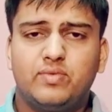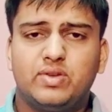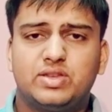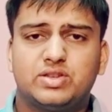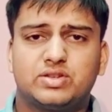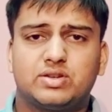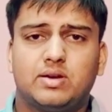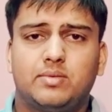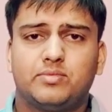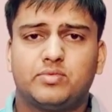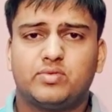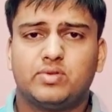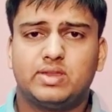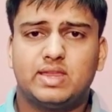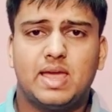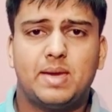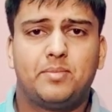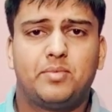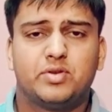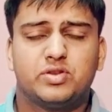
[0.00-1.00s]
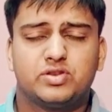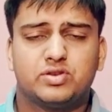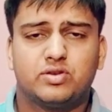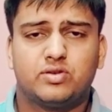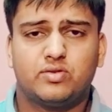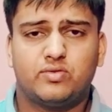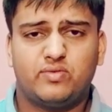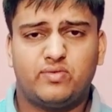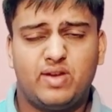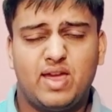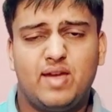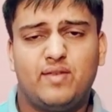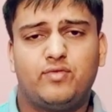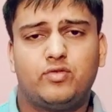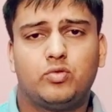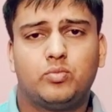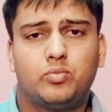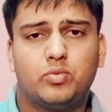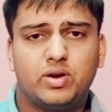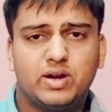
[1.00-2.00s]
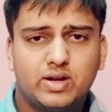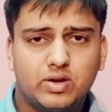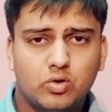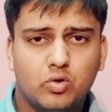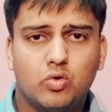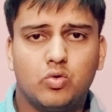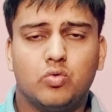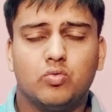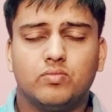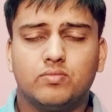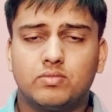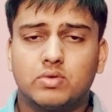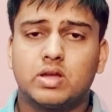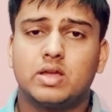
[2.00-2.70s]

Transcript: which comes with aperture of f2.0.